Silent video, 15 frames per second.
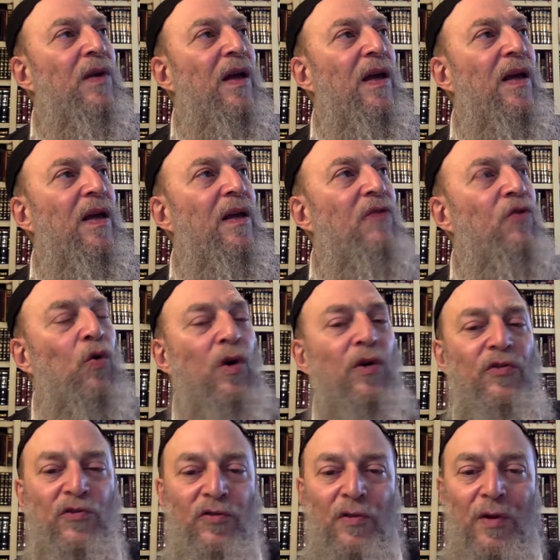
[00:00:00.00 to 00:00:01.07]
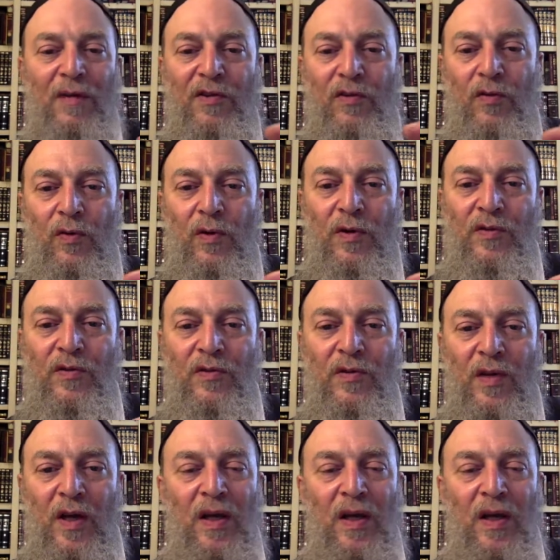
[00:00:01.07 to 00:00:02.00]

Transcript: A torch. You have a torch.